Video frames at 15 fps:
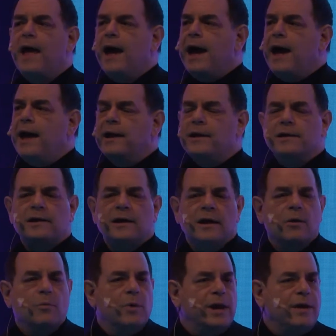And
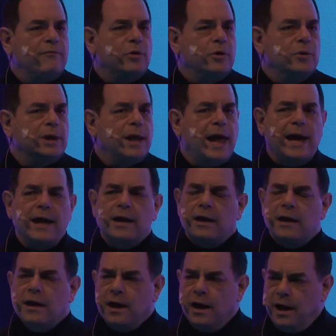whatever you'd like,
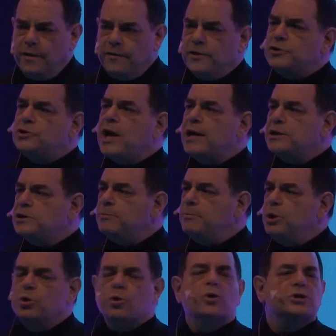this has to be
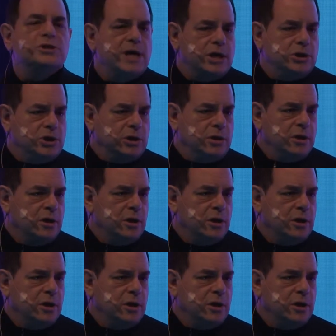your session